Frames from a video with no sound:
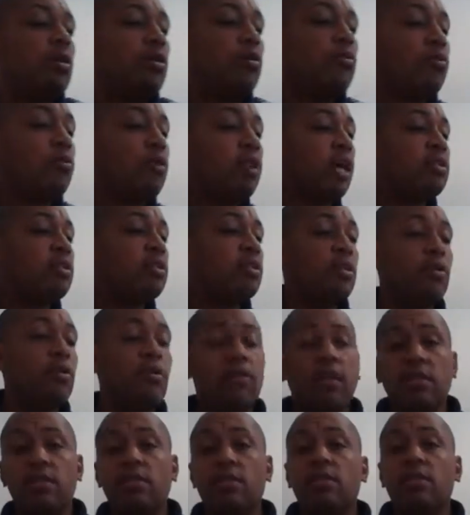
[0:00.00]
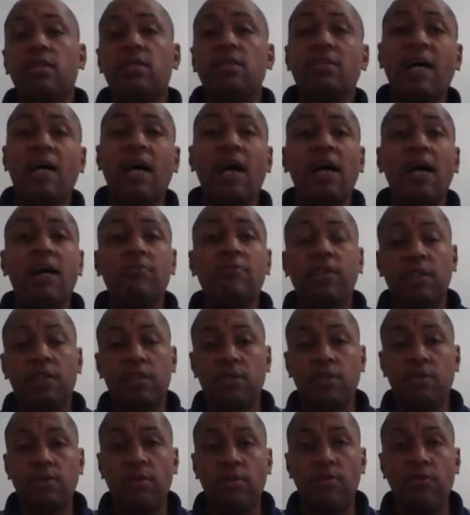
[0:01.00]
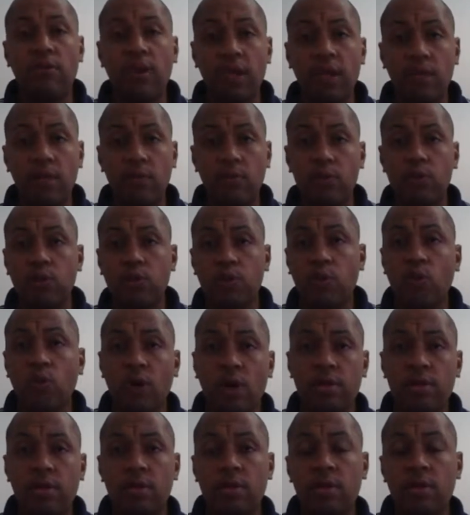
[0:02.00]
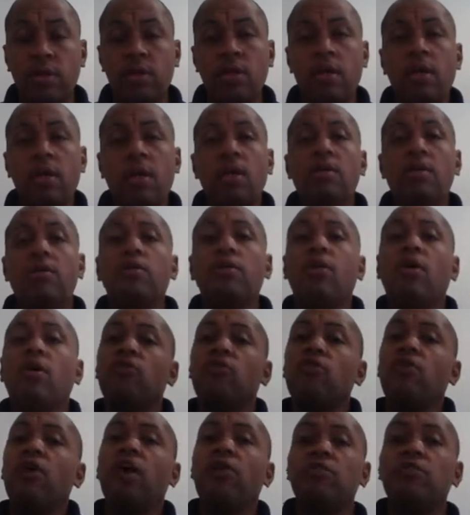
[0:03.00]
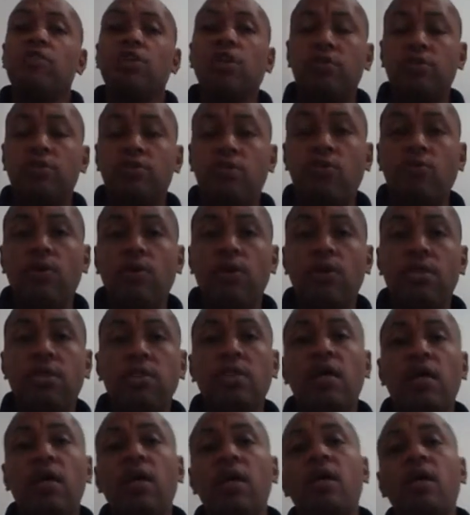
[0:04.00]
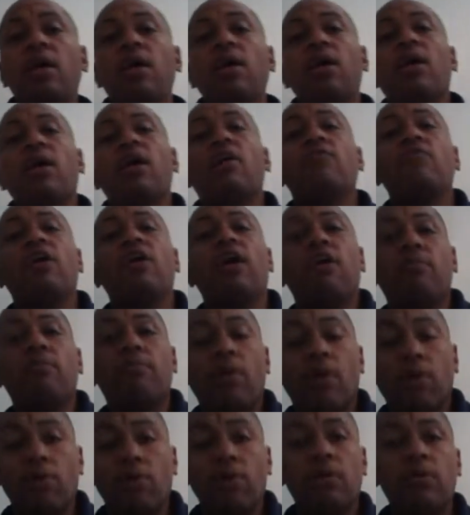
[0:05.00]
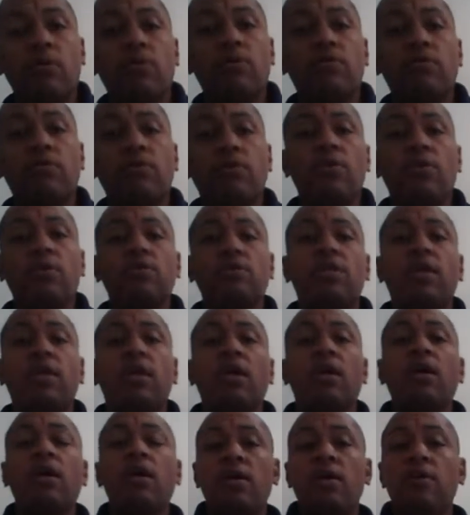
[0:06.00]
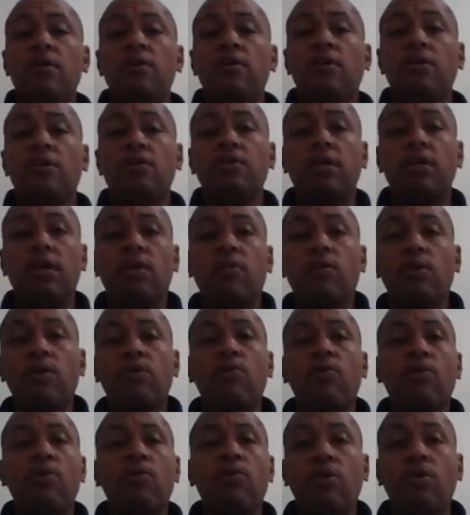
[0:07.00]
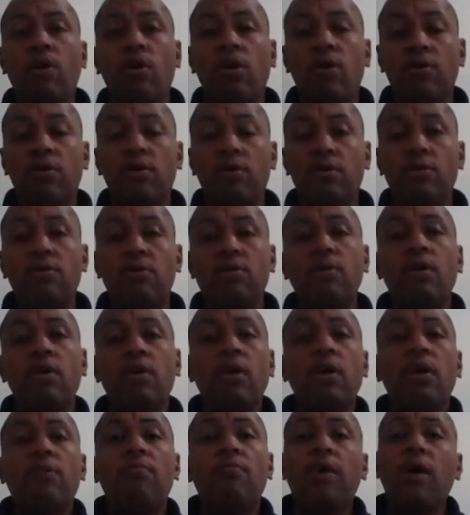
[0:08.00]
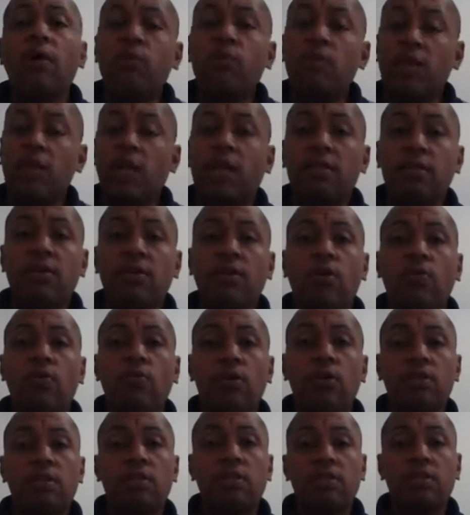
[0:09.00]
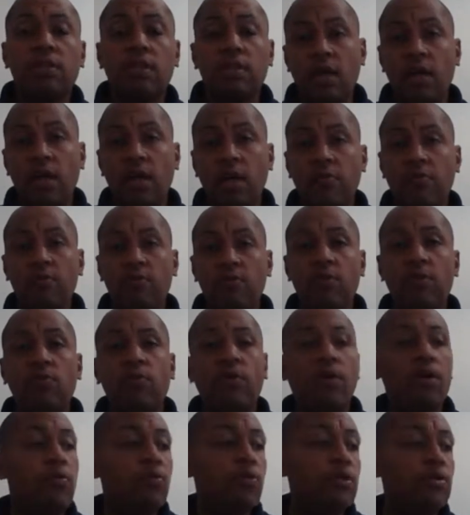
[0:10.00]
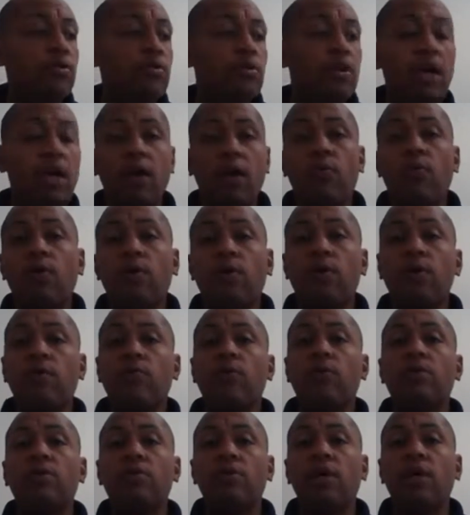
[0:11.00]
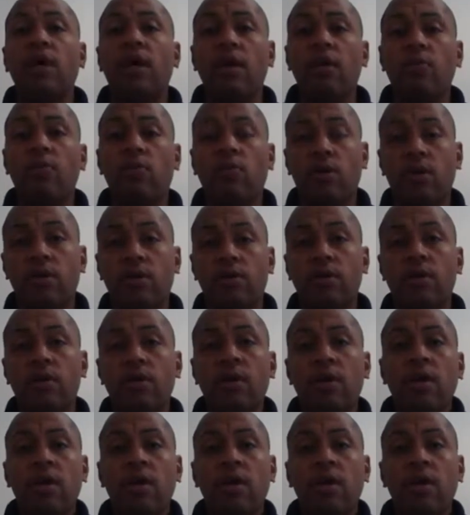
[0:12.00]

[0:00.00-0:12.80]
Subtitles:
We'd like to know that the times that you're available to work. You know, if you have church on Wednesday, if you have bowling on Thursday, so that we won't call you. But we like to know what's a good time for you to work, when you can work and when you can't work.